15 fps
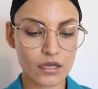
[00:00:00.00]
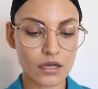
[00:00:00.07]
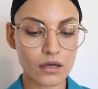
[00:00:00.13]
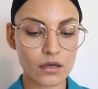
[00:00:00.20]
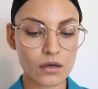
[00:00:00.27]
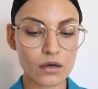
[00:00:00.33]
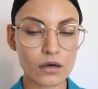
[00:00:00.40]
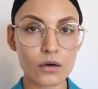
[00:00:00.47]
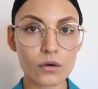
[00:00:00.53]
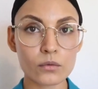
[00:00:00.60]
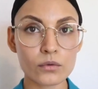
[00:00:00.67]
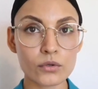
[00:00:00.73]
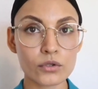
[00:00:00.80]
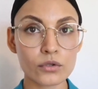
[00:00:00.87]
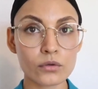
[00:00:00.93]

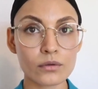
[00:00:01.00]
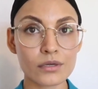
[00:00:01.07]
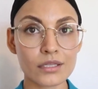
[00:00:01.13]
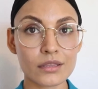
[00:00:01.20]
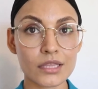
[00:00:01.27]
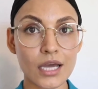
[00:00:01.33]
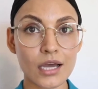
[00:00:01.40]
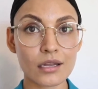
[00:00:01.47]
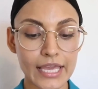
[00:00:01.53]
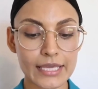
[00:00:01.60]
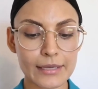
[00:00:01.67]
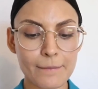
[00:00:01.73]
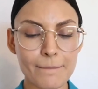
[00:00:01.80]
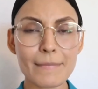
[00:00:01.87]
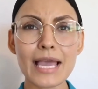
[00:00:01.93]
Uh-oh, Judy thought.
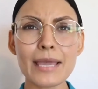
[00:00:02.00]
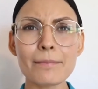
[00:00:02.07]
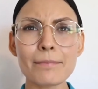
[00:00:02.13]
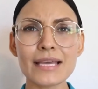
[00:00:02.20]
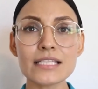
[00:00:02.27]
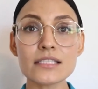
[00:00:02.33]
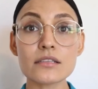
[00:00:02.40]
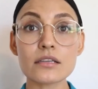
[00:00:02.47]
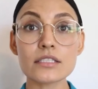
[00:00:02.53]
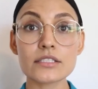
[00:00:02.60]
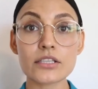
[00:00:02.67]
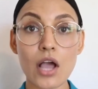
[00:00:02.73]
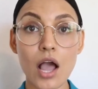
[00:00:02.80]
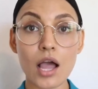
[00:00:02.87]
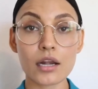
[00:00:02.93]
"Hey, my pencil
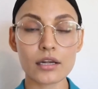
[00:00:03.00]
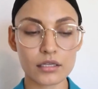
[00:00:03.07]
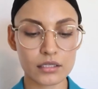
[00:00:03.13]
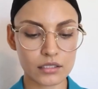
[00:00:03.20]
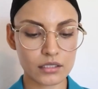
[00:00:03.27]
is gone."